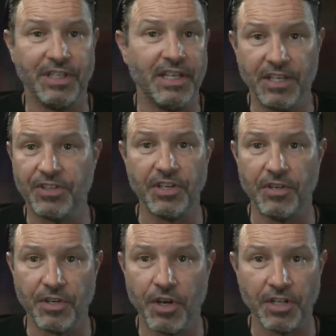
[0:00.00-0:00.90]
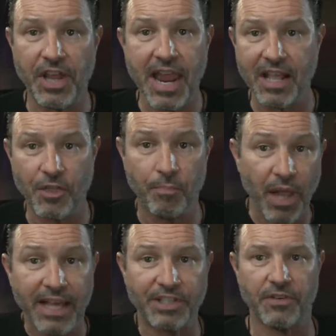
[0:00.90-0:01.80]
isn't going to take the
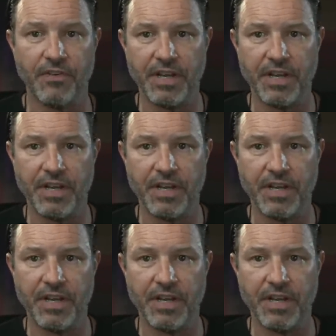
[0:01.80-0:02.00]
place of it.